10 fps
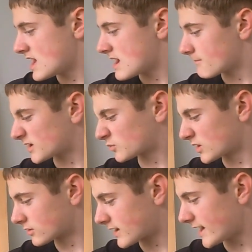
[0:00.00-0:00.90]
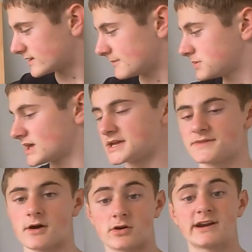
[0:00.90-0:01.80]
but we rather play the
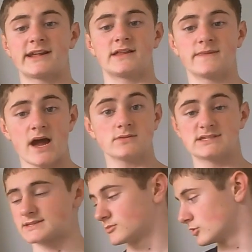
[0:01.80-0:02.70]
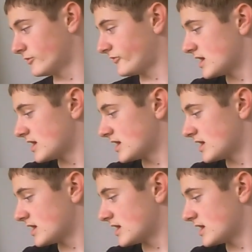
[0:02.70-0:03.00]
already announced move